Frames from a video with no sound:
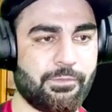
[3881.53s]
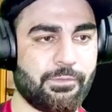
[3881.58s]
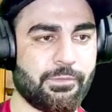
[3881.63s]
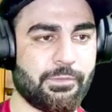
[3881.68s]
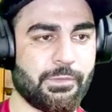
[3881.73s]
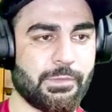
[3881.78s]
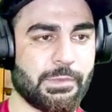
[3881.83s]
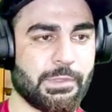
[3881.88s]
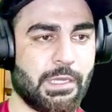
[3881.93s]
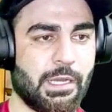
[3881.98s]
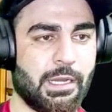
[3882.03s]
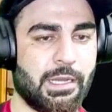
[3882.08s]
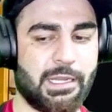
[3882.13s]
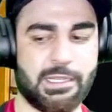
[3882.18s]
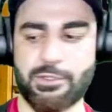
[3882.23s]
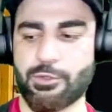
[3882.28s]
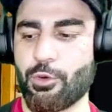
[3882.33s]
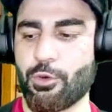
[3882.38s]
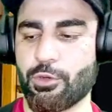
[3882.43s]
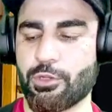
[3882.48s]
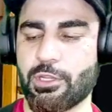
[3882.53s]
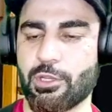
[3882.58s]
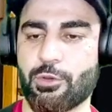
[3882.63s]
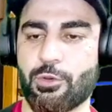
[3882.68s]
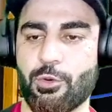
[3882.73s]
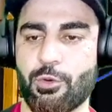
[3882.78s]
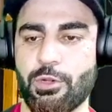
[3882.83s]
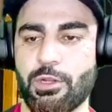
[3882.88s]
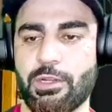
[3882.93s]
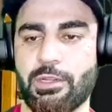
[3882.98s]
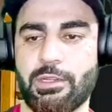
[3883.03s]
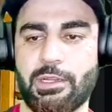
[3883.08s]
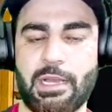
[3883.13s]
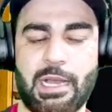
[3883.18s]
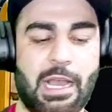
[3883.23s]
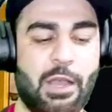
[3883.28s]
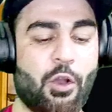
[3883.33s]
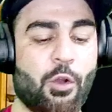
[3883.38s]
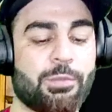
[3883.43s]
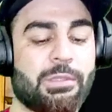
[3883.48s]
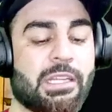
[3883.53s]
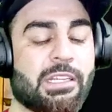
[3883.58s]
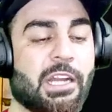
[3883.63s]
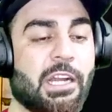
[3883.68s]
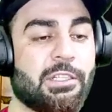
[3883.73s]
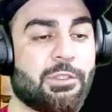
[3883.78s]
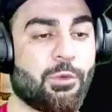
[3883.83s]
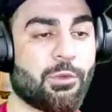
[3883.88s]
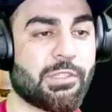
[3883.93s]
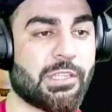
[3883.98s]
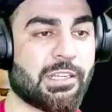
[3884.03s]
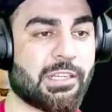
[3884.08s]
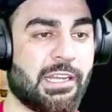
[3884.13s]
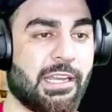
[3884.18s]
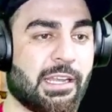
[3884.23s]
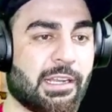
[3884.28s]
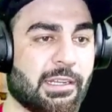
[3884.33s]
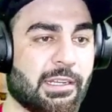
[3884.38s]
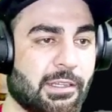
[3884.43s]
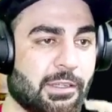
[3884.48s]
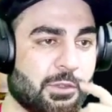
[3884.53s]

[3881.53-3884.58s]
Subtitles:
Let's go to the code. I hope that contours are clear.